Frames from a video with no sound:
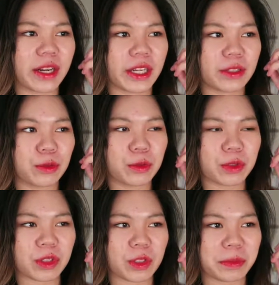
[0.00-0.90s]
And I
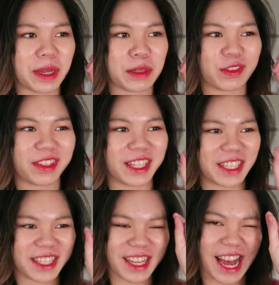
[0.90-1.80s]
do sometimes feel like
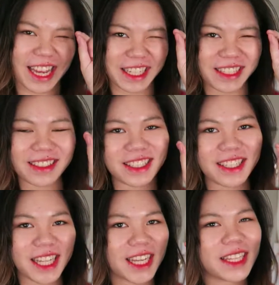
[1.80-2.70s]
it's kind of
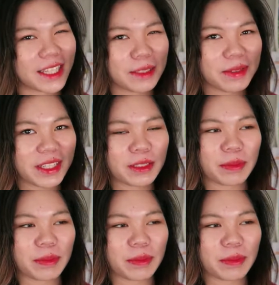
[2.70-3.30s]
tingling a little bit,